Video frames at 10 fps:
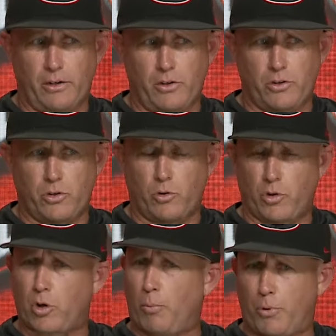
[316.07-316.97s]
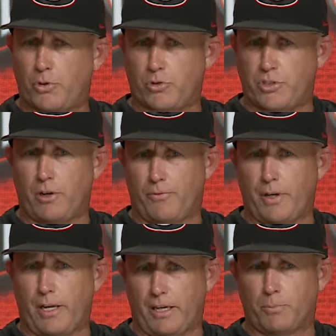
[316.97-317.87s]
You know, you're going to put yourself
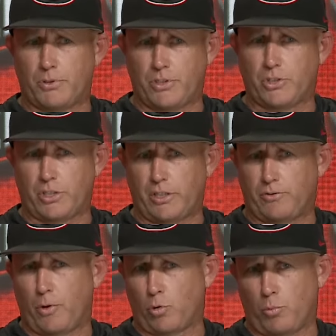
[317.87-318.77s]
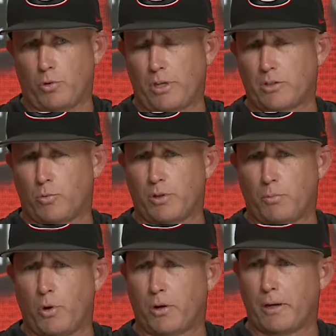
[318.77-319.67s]
in a position that's vulnerable not to win the
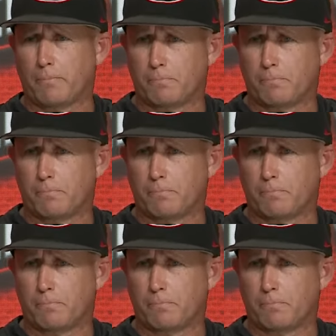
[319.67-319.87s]
ball game.